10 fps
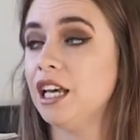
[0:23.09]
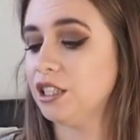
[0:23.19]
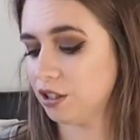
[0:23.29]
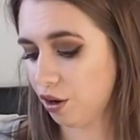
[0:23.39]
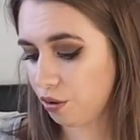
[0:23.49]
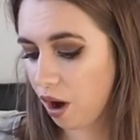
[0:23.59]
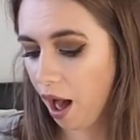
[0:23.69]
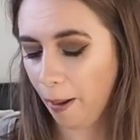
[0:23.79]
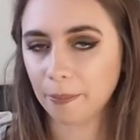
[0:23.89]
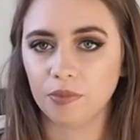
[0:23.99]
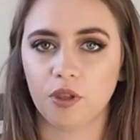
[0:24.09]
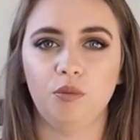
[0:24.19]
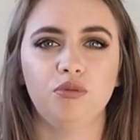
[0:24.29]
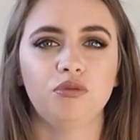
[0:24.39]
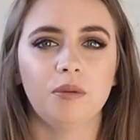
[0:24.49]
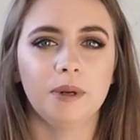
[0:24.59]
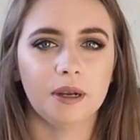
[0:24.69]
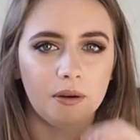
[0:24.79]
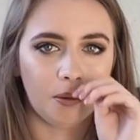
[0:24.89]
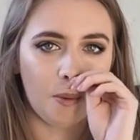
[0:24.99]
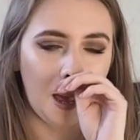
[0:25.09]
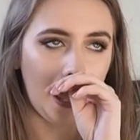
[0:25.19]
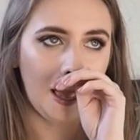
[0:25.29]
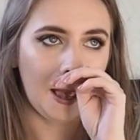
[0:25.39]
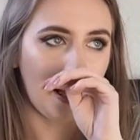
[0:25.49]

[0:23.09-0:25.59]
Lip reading: So you probably are aware,